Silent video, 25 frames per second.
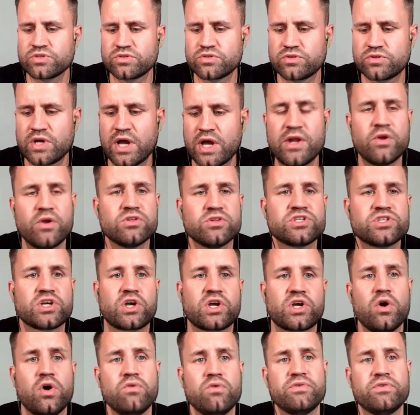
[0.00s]
Getting on to
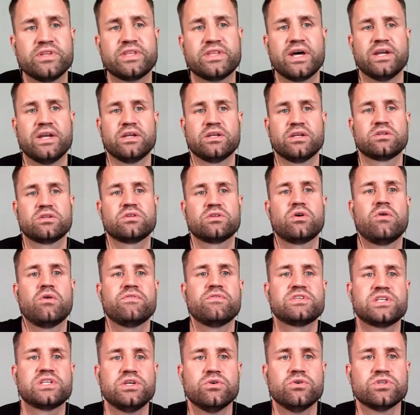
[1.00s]
COVID then,
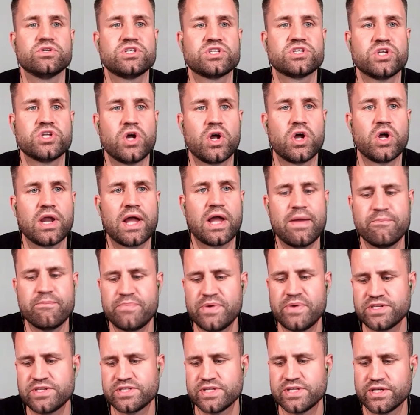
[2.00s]
obviously yours is an online
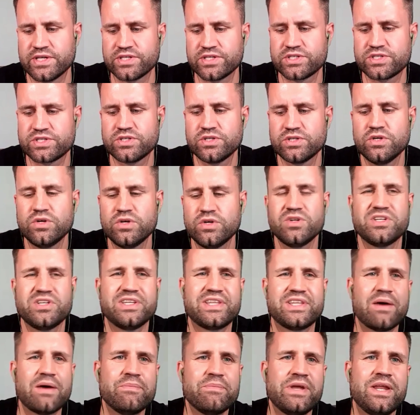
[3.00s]
business. Does
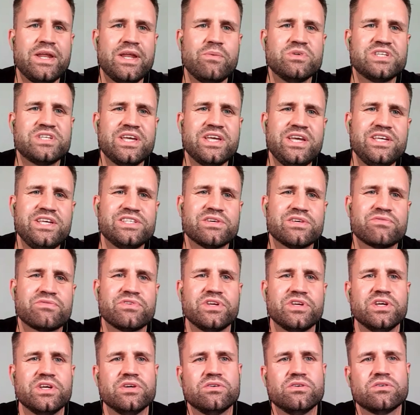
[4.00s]
that mean it was easier for
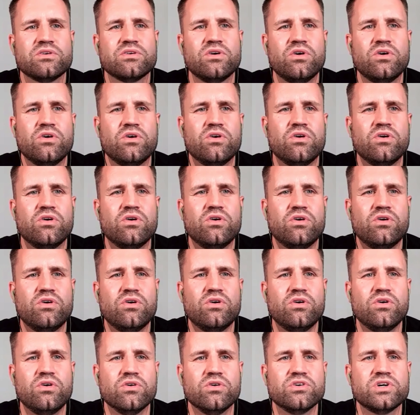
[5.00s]
you,
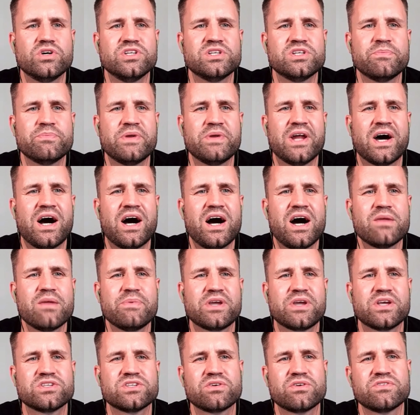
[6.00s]
or has it been harder
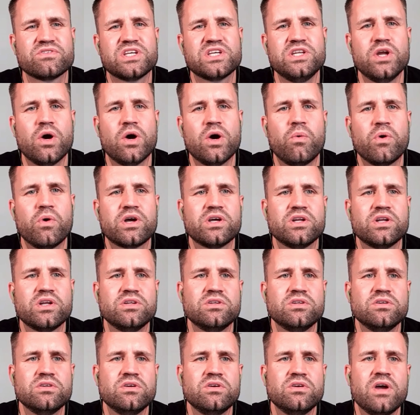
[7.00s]
because obviously no one can,
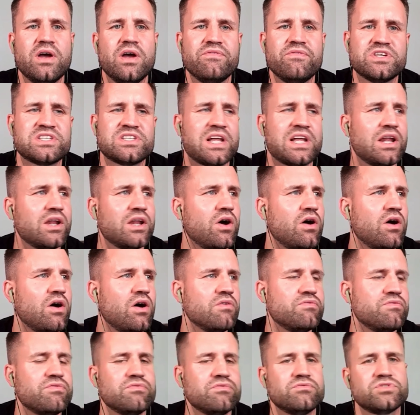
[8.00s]
if you sell a lot of
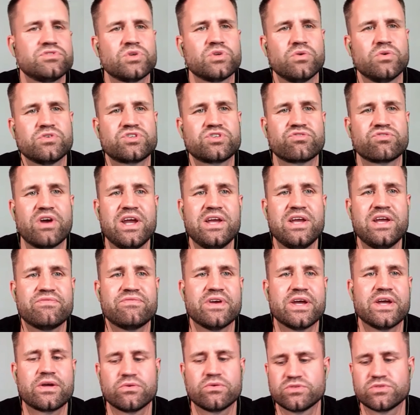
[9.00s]
sort of trade
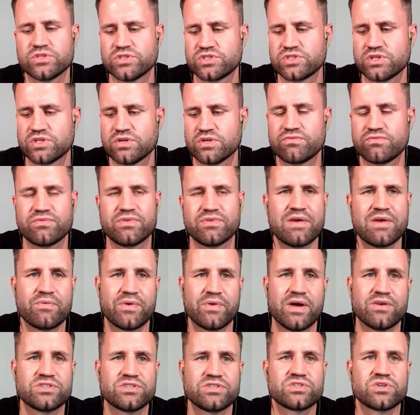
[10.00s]
vehicles and stuff, everyone
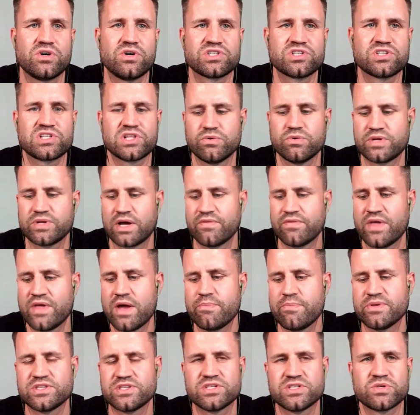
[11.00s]
else has got to slow down their
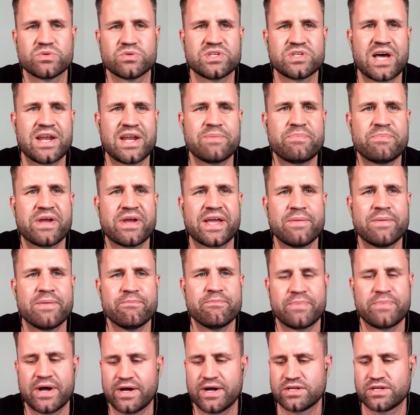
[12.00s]
business? Has that had a big
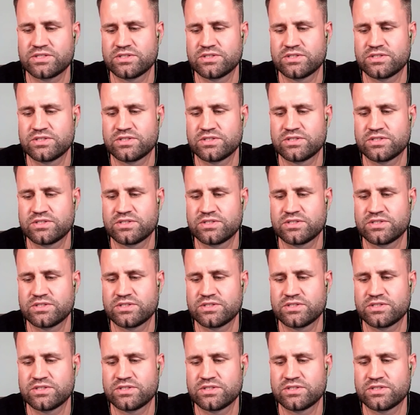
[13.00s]
impact?